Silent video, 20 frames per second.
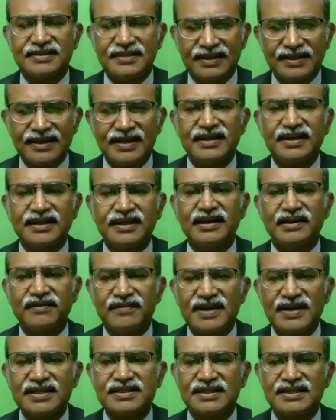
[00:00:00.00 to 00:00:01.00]
like that, it
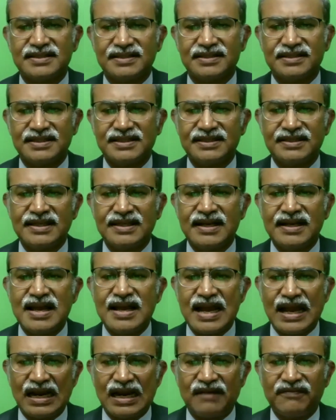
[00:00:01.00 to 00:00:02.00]
requires surgeries.
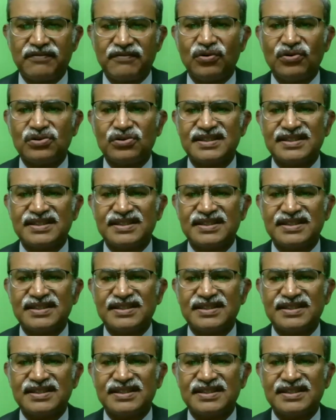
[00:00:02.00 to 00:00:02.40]
And of course,